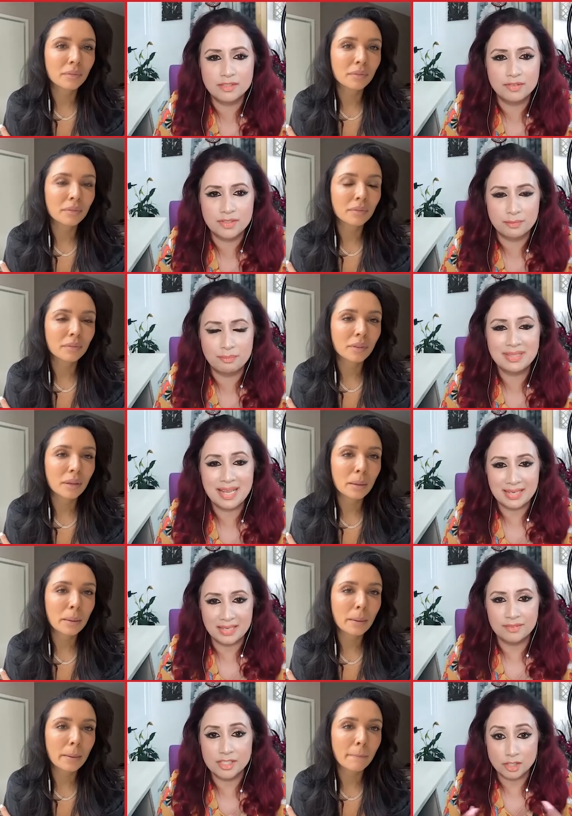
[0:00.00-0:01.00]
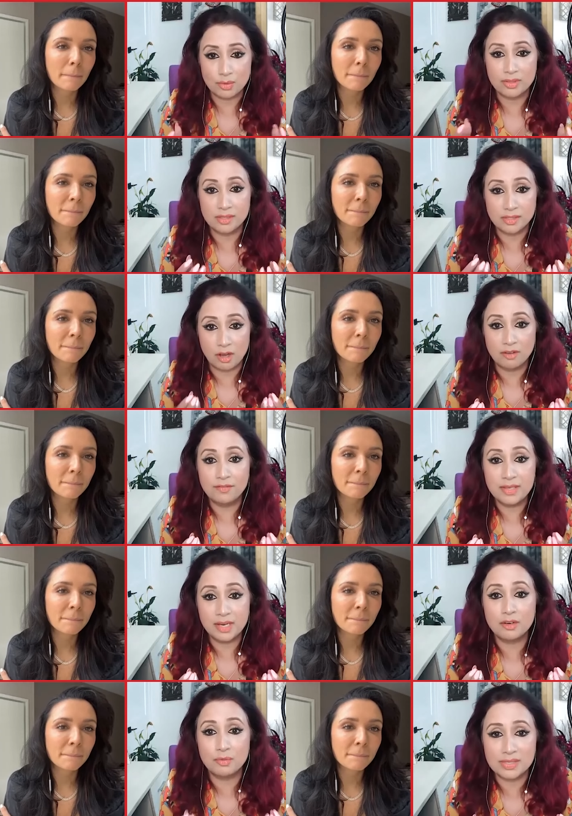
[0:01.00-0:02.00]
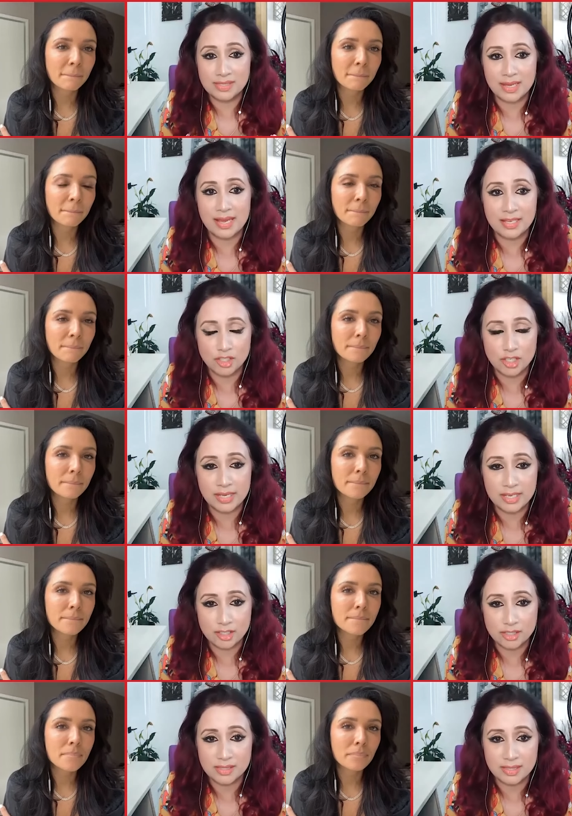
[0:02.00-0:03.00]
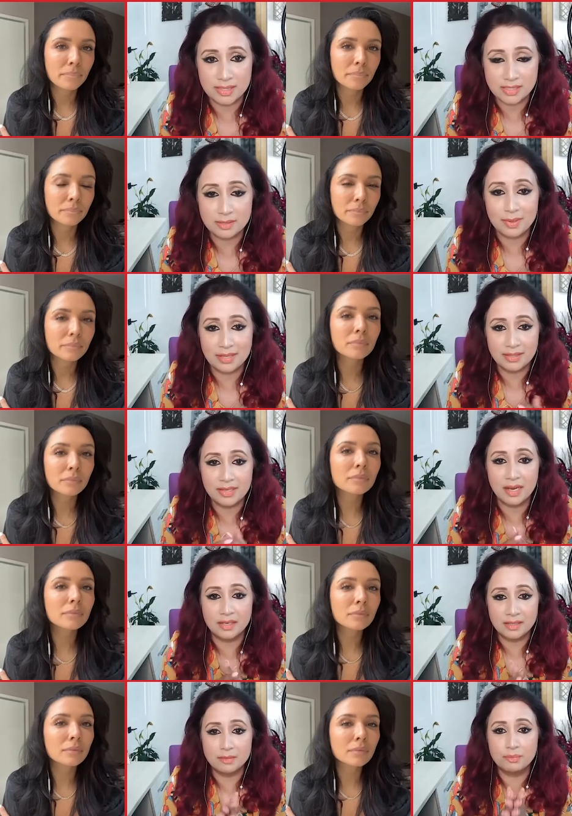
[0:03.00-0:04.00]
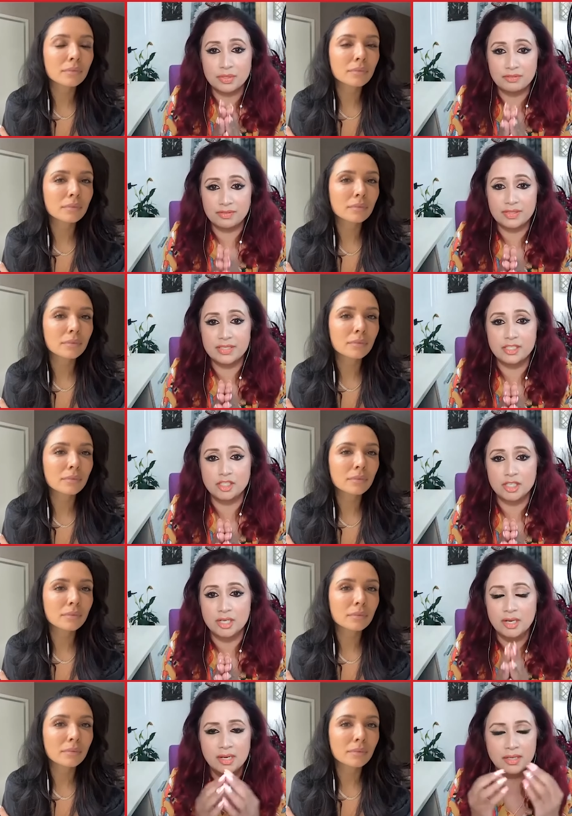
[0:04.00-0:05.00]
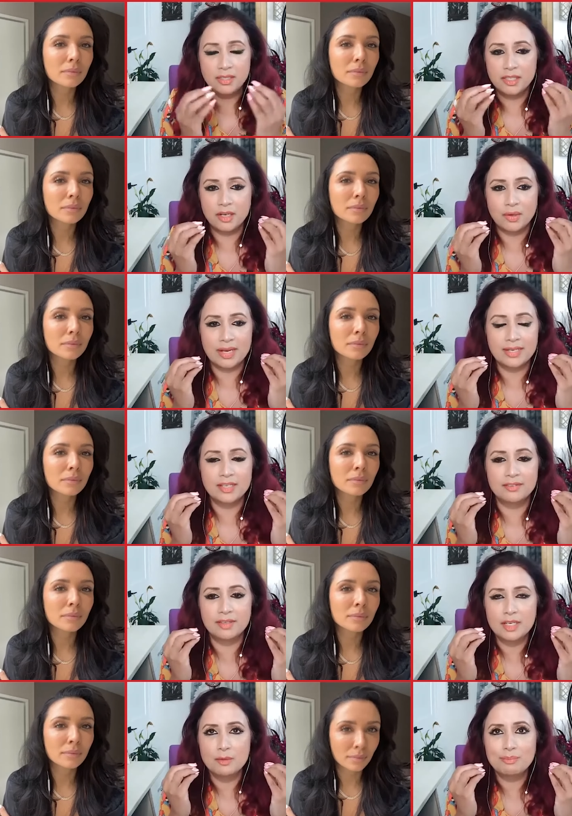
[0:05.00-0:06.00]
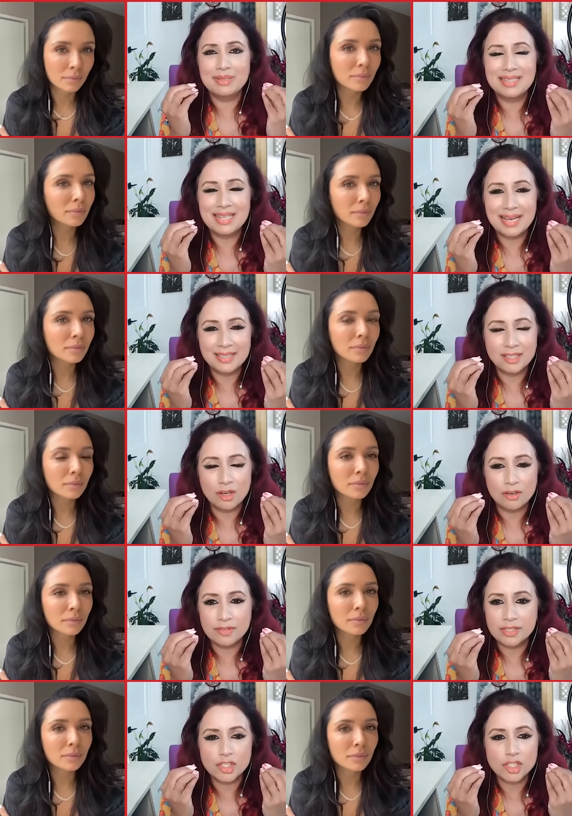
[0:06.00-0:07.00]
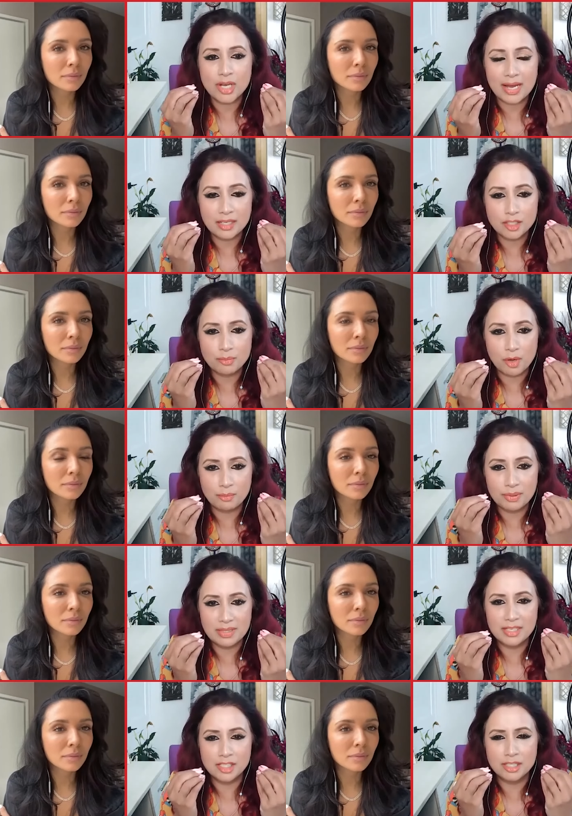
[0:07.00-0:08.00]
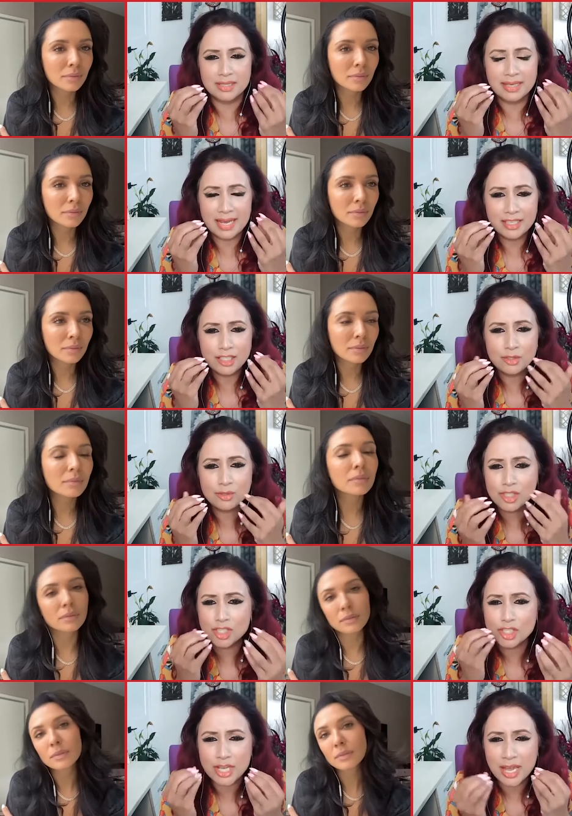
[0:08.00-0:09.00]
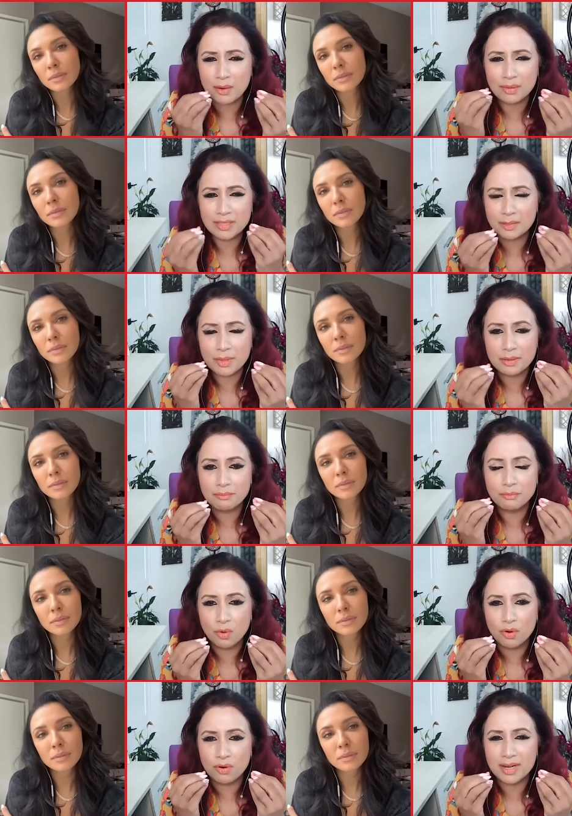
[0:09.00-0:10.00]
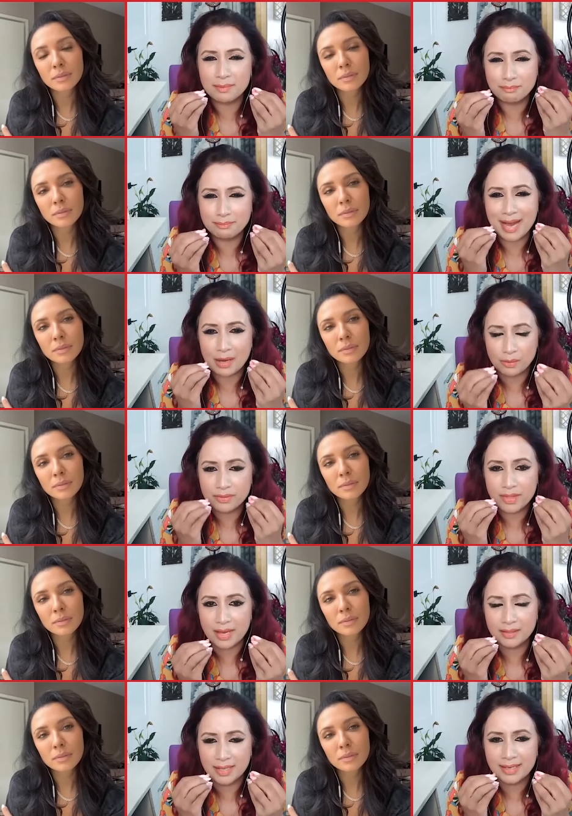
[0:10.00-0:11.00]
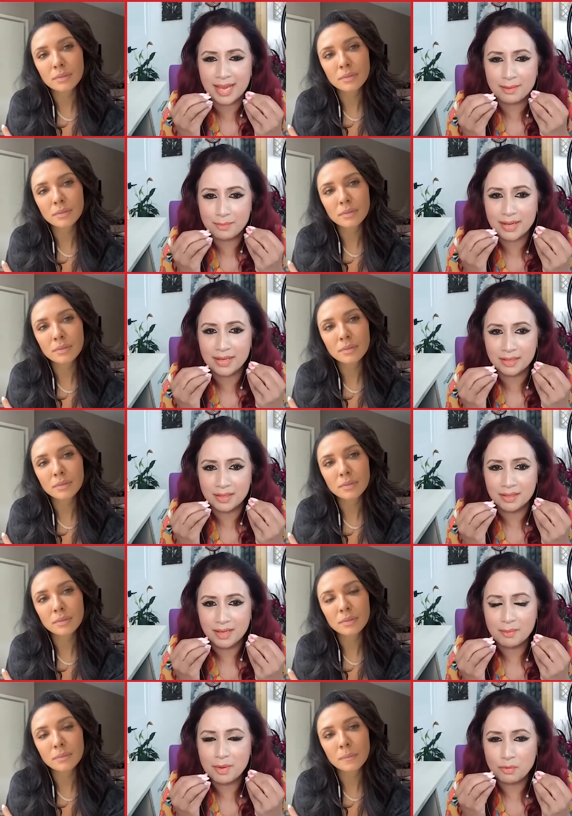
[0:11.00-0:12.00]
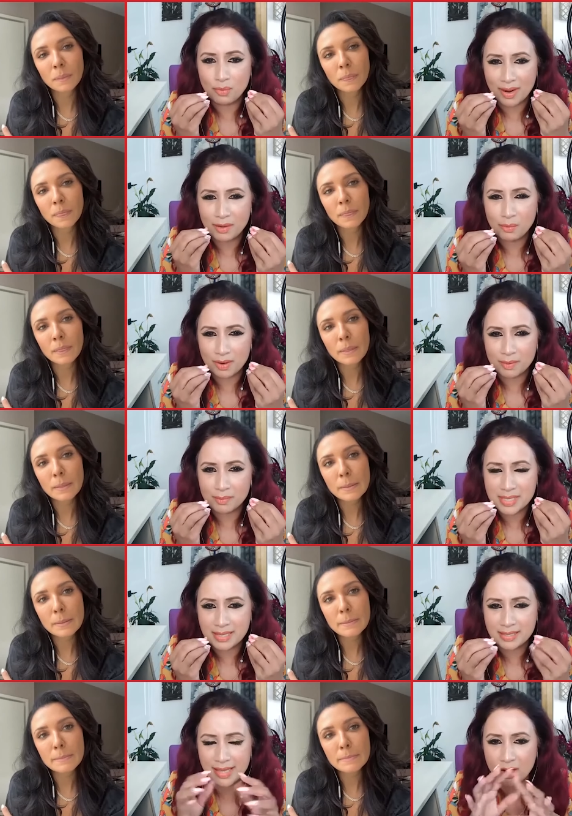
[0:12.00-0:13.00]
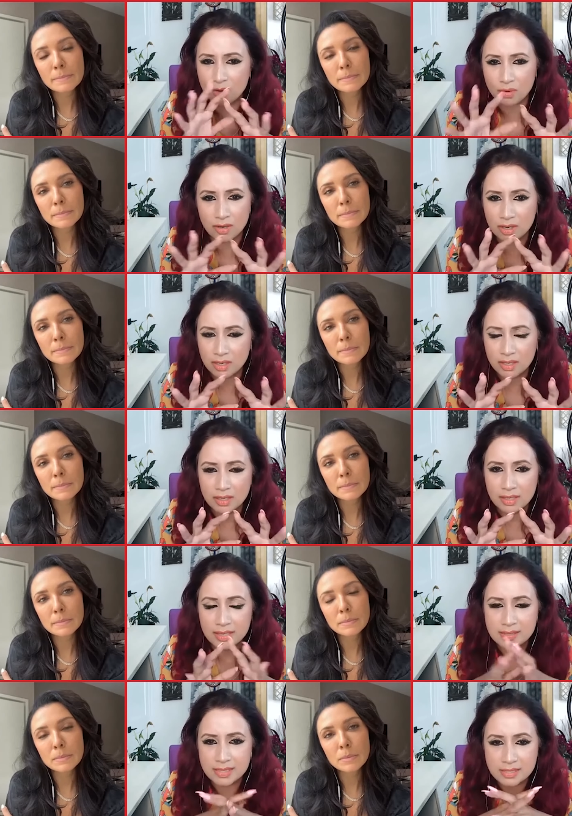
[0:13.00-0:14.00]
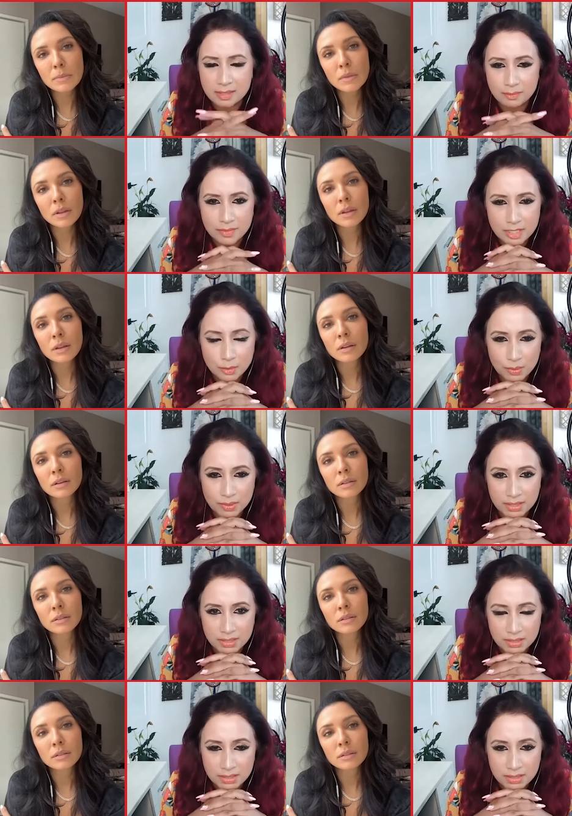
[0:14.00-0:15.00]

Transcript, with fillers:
Speaker 1: for the plight and the struggles of the Orissa education system and the underprivileged you know kind of plight of the child population can you share a little bit more about that like am i am i right where i'm saying that or is there something you want to